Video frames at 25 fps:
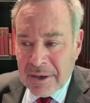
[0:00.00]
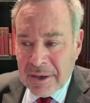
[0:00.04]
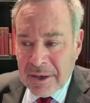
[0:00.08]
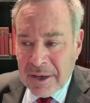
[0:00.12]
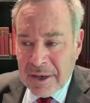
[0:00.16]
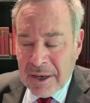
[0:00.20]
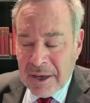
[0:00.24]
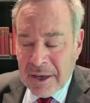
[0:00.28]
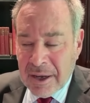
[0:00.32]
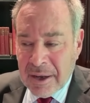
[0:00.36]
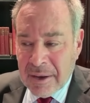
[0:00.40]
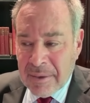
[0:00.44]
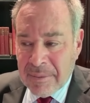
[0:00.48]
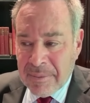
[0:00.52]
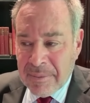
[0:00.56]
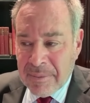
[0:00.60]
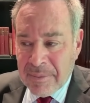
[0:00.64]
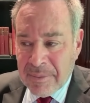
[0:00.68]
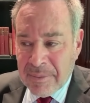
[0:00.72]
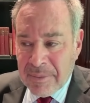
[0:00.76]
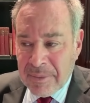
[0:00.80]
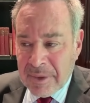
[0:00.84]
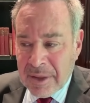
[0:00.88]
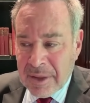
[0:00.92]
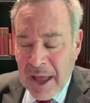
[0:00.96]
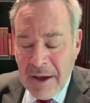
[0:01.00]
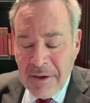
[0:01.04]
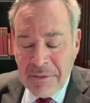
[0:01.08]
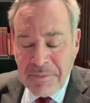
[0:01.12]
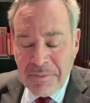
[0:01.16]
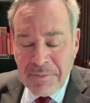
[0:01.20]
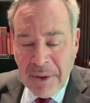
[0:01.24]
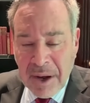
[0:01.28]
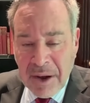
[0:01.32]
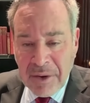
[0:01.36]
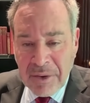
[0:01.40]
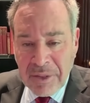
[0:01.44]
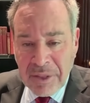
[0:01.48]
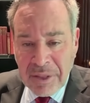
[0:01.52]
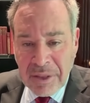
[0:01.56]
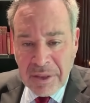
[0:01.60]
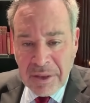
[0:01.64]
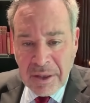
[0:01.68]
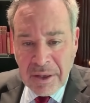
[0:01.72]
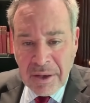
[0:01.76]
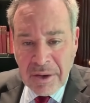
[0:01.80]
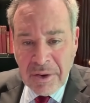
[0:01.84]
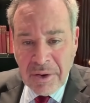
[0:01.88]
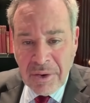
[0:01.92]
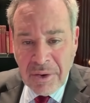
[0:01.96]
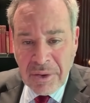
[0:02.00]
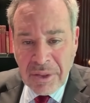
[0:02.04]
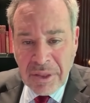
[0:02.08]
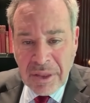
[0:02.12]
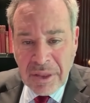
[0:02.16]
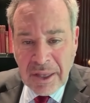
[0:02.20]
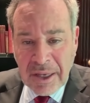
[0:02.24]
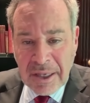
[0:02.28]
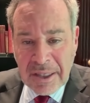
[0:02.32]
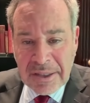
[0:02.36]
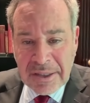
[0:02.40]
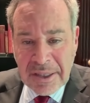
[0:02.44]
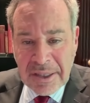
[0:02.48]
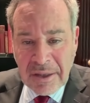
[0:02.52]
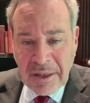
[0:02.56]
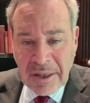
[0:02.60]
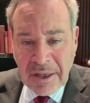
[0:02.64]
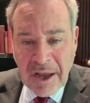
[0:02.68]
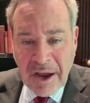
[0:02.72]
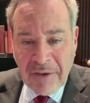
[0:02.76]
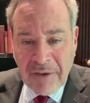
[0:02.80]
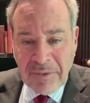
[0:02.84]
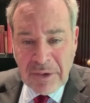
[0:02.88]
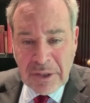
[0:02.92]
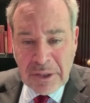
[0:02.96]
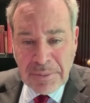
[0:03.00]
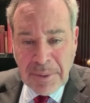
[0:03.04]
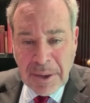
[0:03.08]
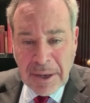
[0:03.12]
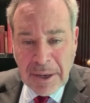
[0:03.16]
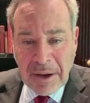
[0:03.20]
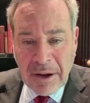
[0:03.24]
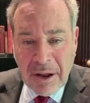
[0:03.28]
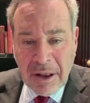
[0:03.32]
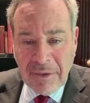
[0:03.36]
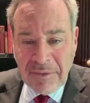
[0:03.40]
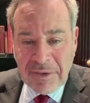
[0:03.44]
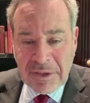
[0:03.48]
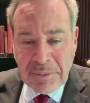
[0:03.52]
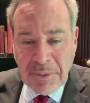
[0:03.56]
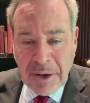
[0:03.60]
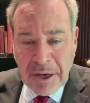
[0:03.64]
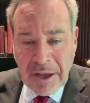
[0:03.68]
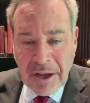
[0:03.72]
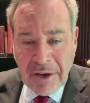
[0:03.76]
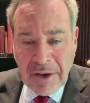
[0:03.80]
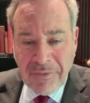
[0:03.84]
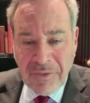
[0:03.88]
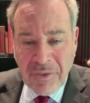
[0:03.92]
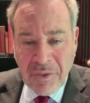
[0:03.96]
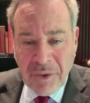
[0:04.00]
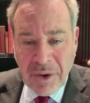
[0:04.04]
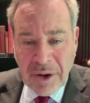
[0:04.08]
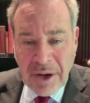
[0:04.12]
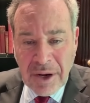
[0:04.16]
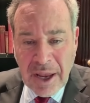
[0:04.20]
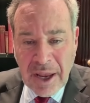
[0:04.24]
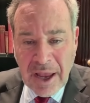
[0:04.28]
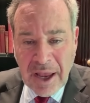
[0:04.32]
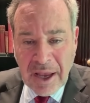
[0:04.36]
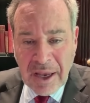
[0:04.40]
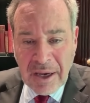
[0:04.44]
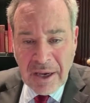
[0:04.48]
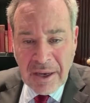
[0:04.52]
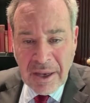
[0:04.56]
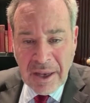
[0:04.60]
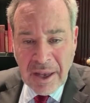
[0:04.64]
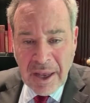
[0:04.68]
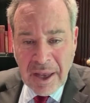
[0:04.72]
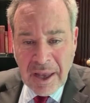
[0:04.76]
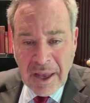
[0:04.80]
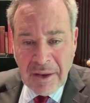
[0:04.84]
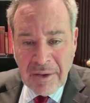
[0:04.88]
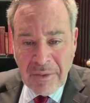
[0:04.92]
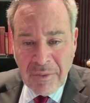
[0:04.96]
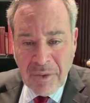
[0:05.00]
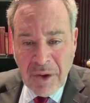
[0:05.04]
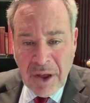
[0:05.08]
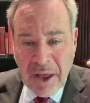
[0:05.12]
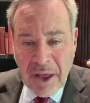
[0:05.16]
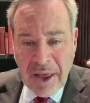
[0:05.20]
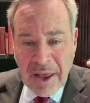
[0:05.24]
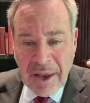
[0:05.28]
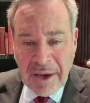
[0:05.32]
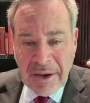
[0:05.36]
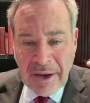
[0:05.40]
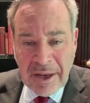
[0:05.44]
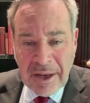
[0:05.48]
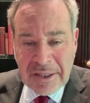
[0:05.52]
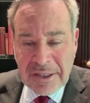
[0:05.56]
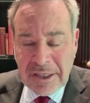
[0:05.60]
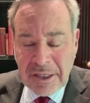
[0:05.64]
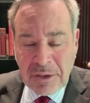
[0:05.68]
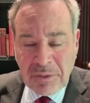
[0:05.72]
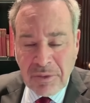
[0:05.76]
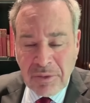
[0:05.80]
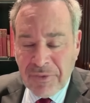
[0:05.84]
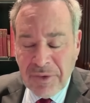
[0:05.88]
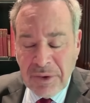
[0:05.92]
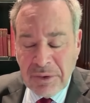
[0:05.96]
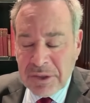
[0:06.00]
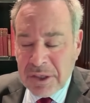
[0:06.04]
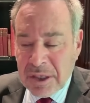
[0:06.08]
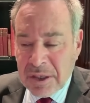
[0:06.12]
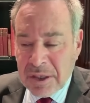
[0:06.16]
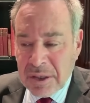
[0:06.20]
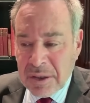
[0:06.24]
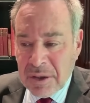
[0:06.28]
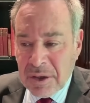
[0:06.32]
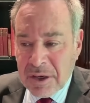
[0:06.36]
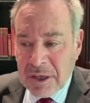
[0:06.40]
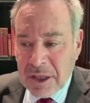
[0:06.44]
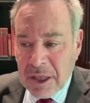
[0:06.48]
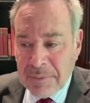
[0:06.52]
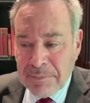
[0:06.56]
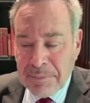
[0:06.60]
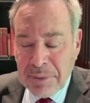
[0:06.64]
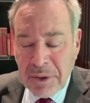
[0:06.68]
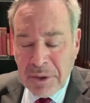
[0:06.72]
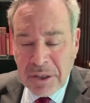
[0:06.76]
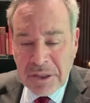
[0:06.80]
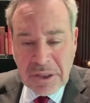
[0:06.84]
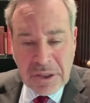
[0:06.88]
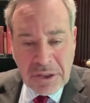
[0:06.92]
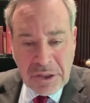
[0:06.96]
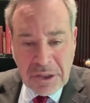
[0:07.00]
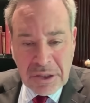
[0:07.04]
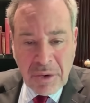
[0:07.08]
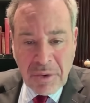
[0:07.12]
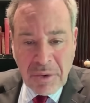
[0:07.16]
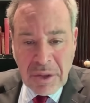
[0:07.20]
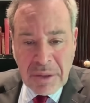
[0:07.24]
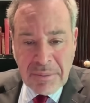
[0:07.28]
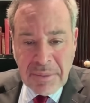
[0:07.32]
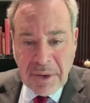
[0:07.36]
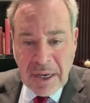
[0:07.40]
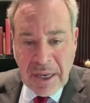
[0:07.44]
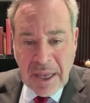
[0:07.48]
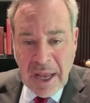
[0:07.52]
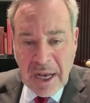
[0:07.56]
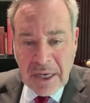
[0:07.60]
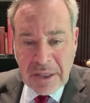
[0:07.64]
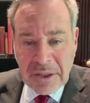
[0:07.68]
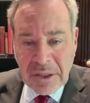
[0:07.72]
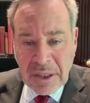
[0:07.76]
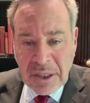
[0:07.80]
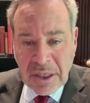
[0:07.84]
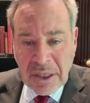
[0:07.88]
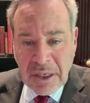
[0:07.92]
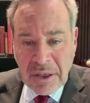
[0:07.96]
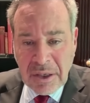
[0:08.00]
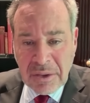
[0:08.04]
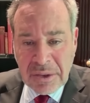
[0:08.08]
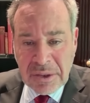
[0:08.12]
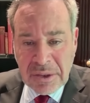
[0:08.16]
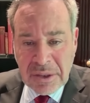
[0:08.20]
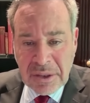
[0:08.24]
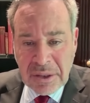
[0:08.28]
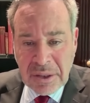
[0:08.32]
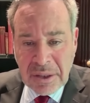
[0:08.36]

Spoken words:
loudmouth who thinks that the government is spending all of its money on foreign aid and is just refusing to look at the books that show where the money actually goes.